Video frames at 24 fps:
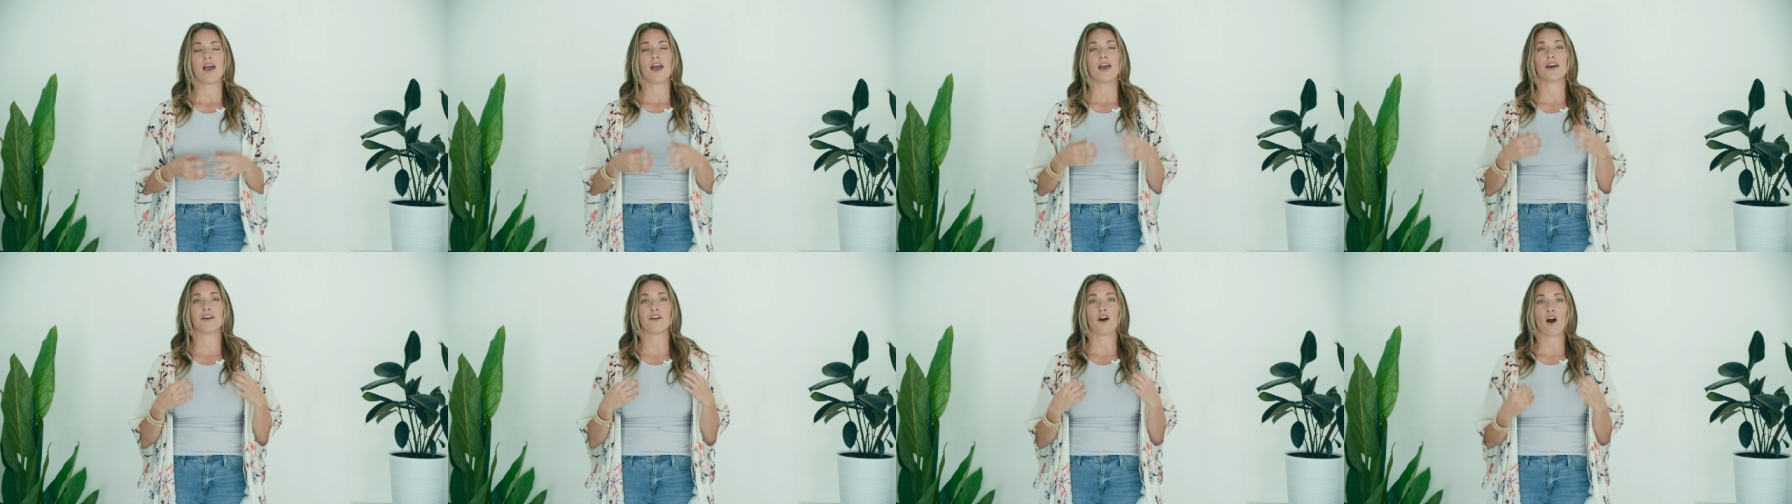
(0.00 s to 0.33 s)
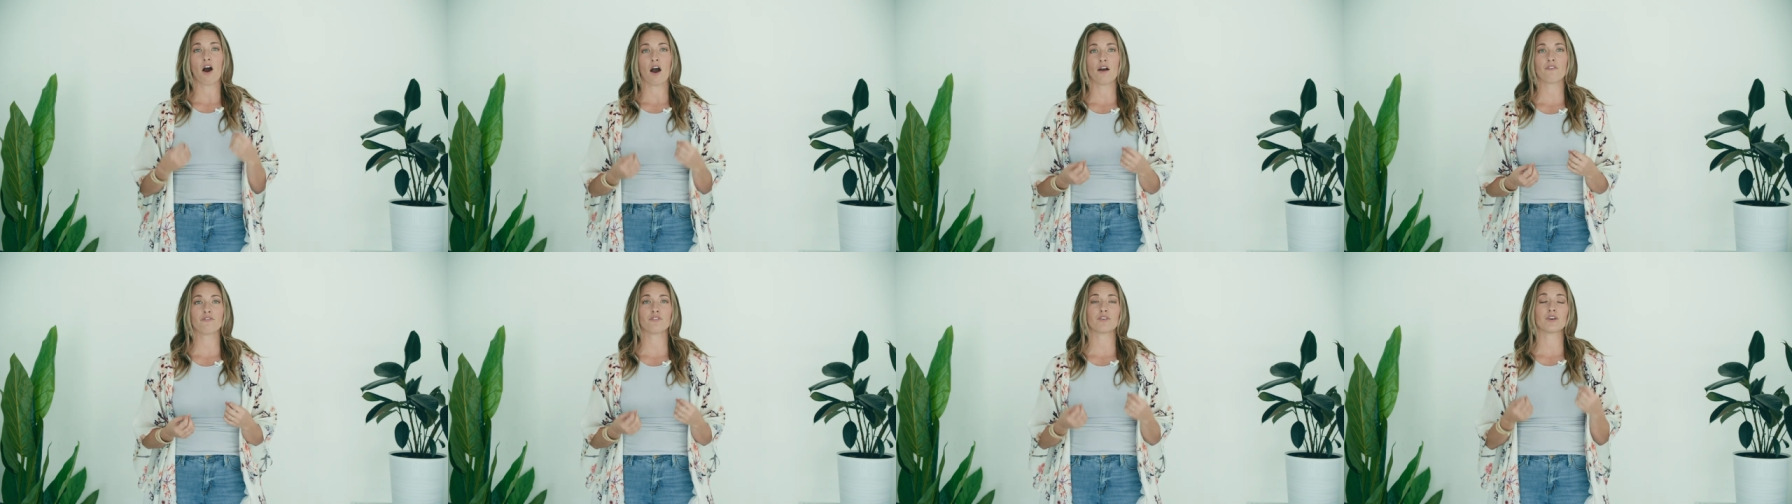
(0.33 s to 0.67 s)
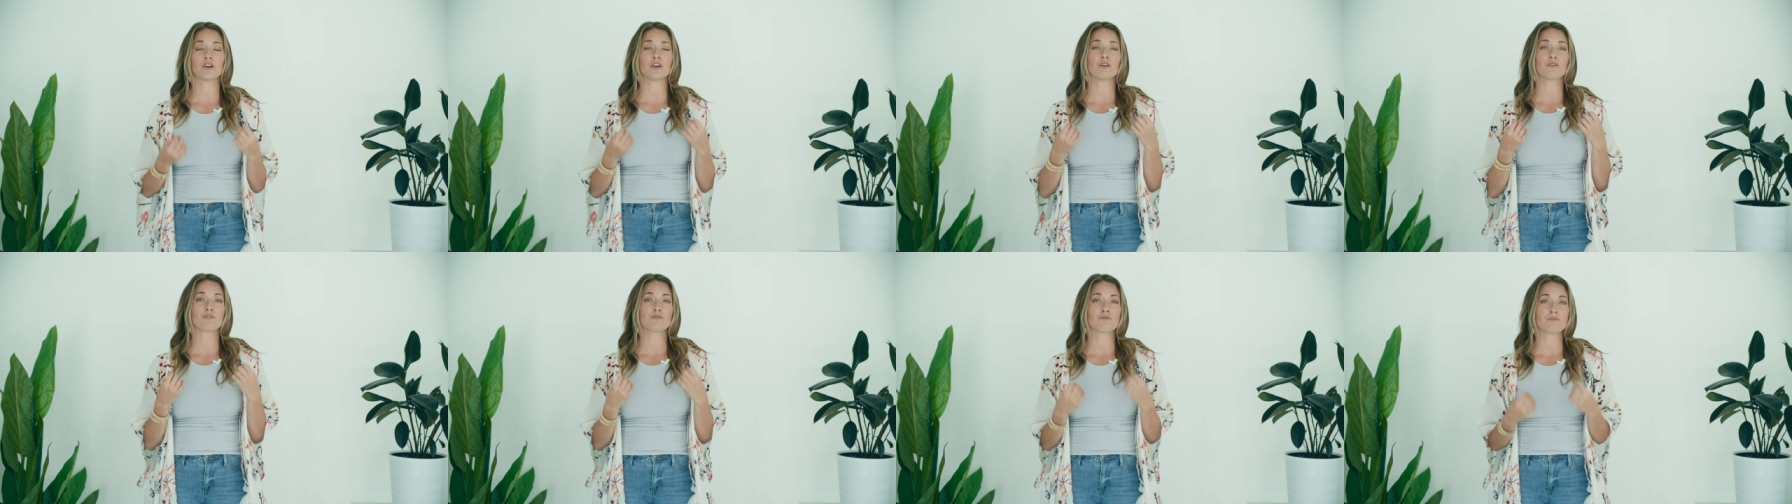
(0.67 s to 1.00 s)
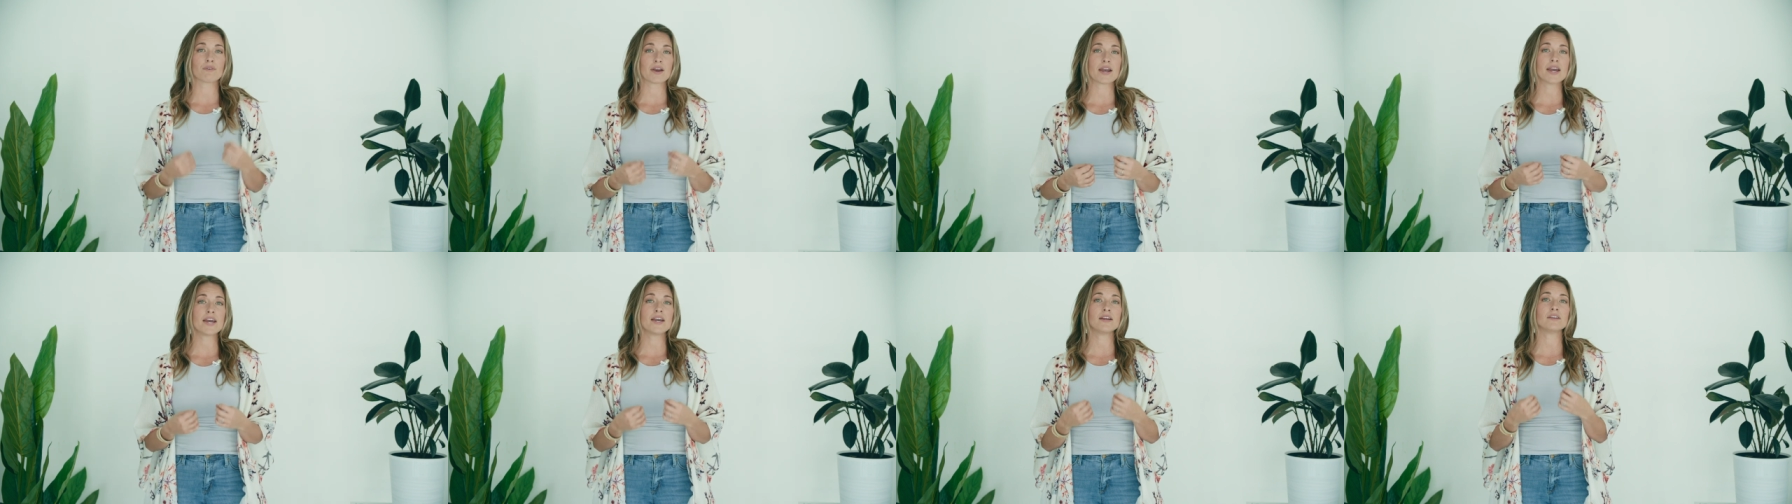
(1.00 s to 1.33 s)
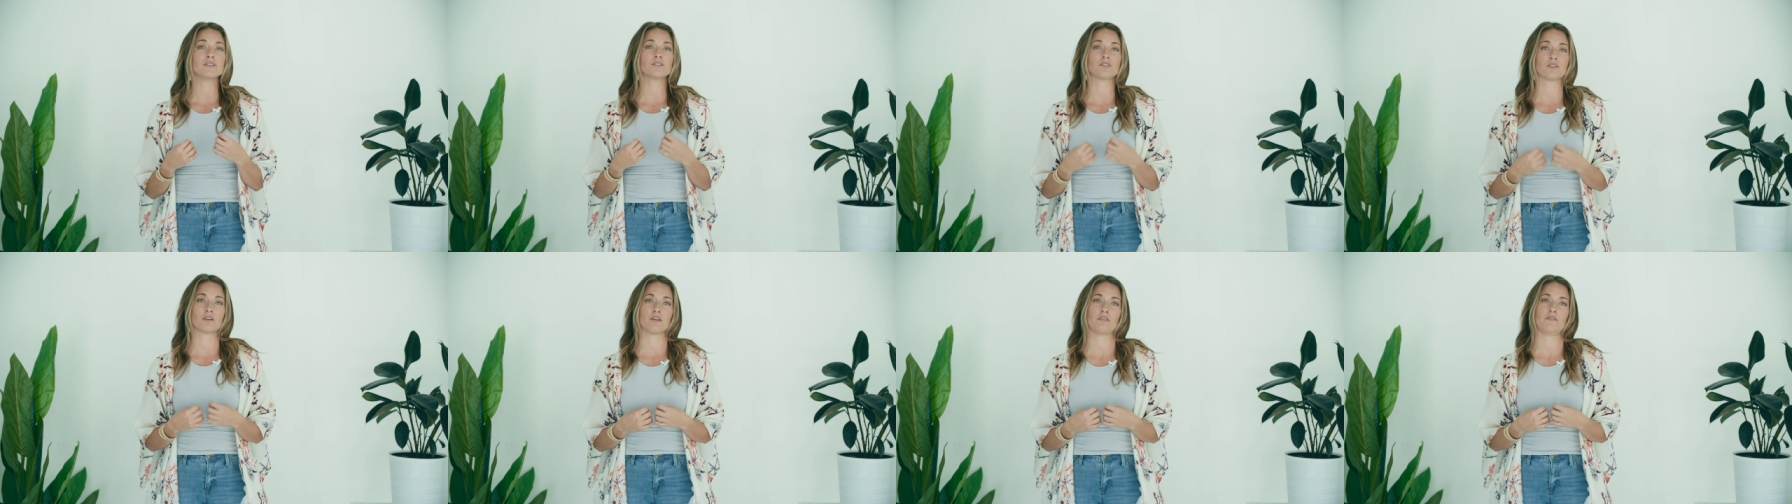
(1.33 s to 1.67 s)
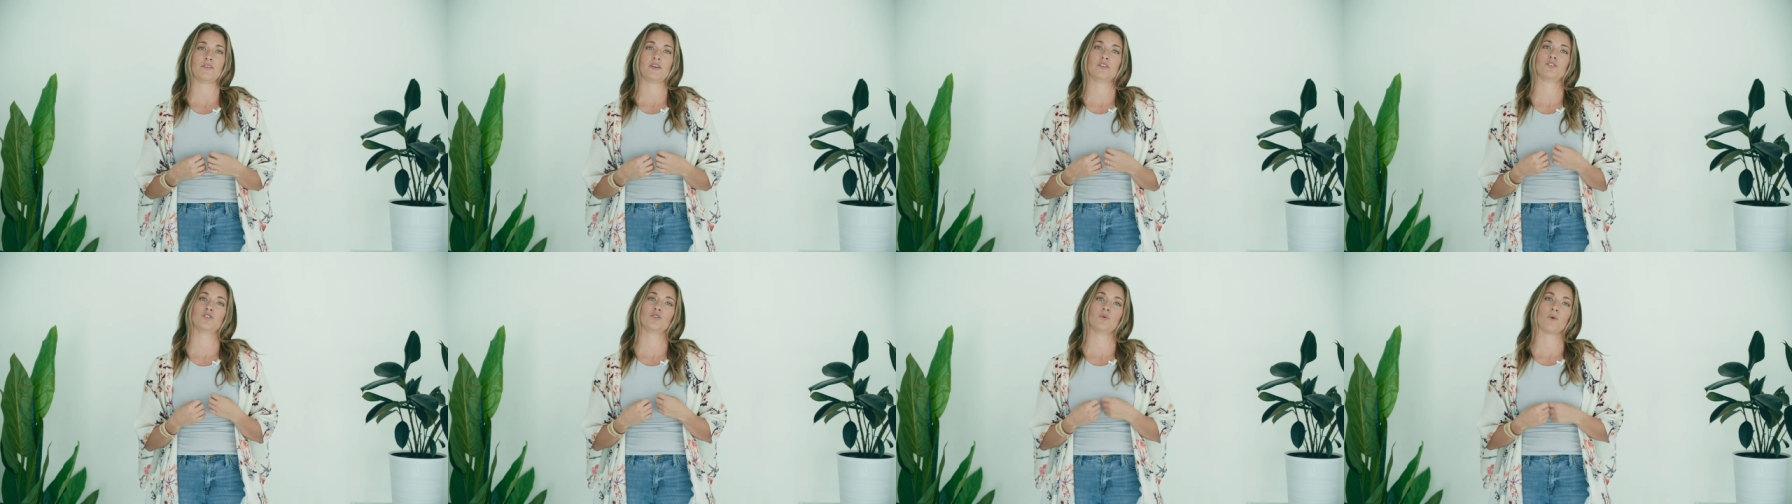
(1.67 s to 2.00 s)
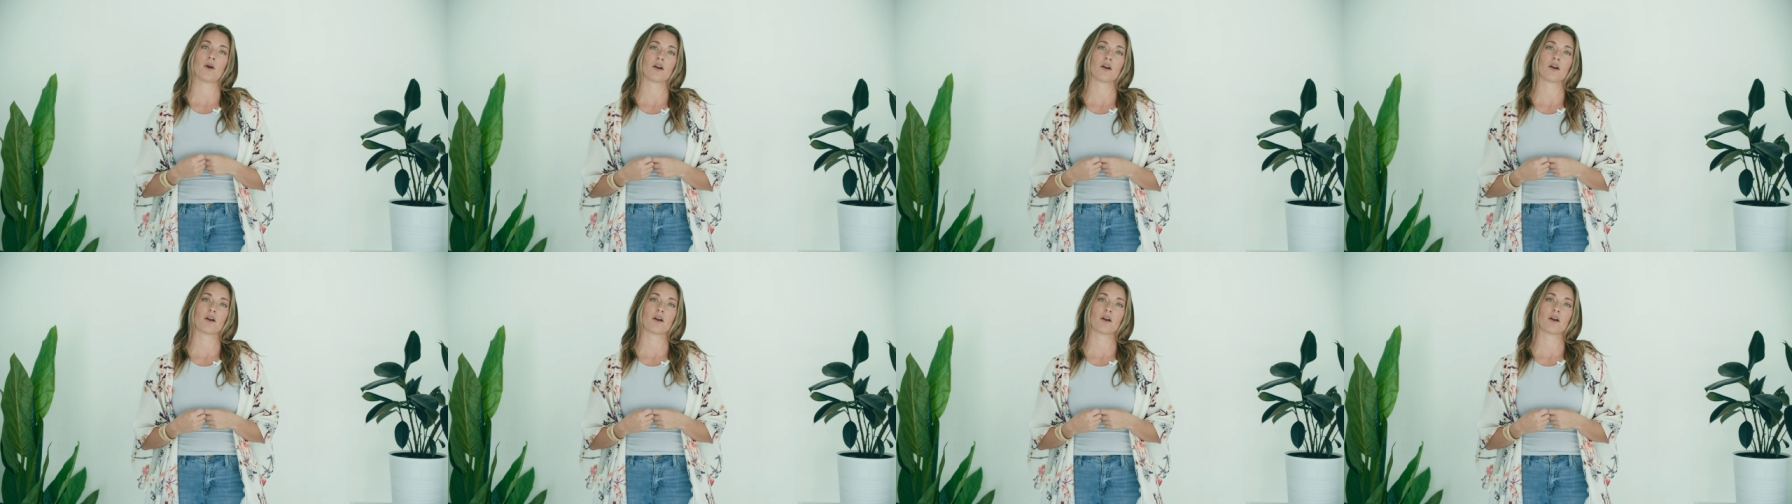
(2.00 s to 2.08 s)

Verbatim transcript: and offering great service to